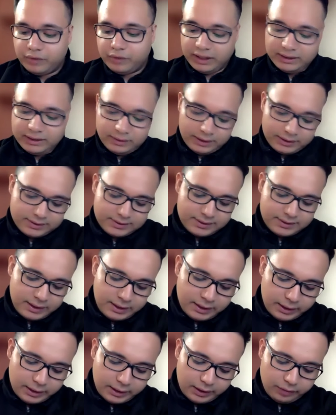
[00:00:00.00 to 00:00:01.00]
let's
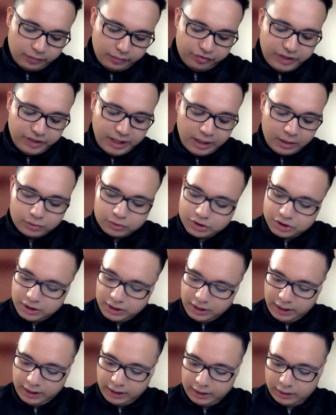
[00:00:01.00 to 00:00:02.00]
say V out
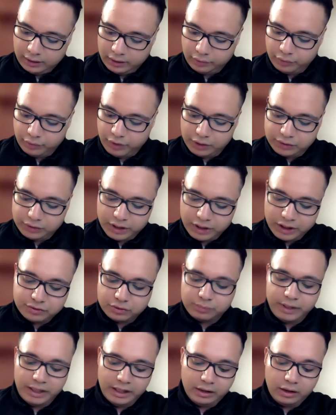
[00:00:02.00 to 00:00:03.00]
and V out
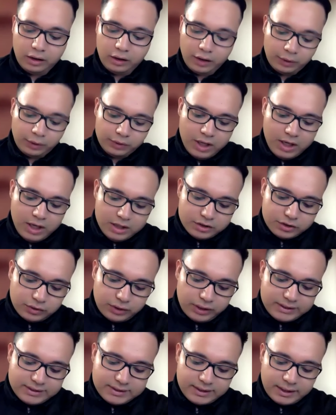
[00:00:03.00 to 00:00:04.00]
headroom and R out. So
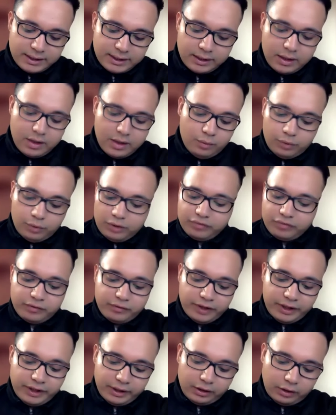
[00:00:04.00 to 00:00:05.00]
let's say one of the
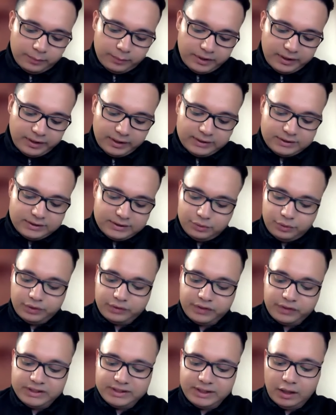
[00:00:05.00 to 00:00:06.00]
very common things to
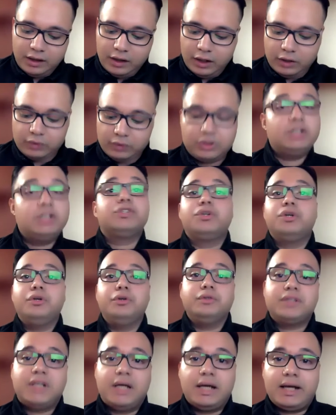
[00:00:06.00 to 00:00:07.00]
increase R out is to
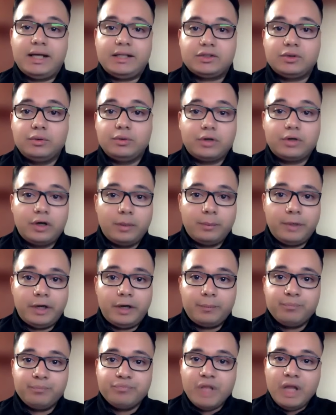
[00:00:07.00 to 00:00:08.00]
use a cascode current
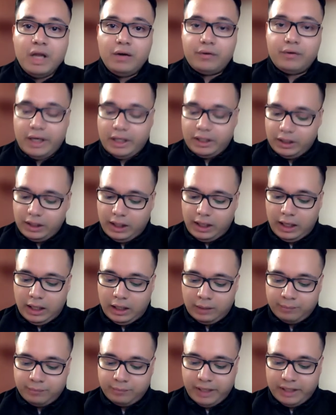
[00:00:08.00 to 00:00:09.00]
mirror, right?
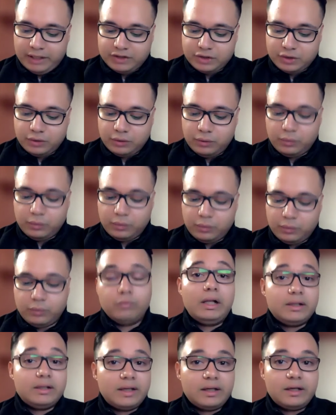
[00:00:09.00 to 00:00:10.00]
And so
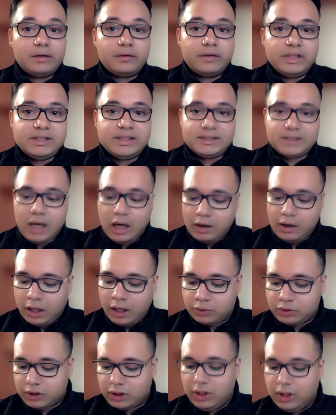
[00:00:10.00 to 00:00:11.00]
while that increases R
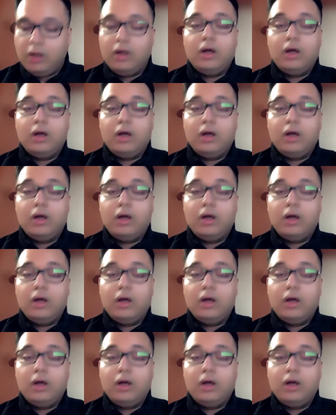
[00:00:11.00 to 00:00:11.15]
out,